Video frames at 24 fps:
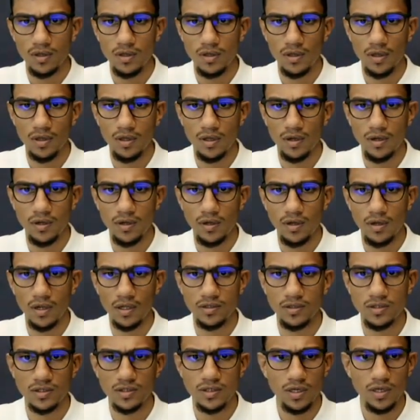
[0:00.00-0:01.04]
and
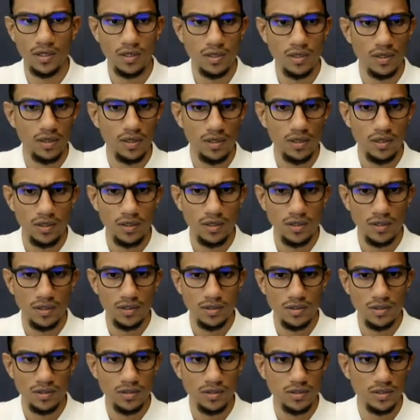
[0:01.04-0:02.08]
let's
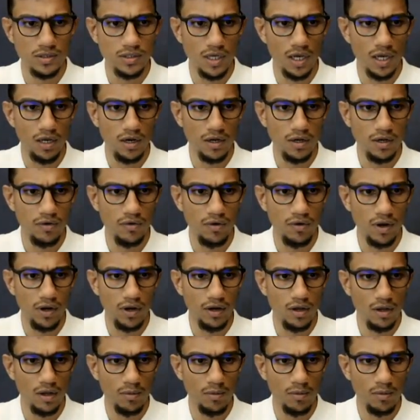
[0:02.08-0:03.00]
share it right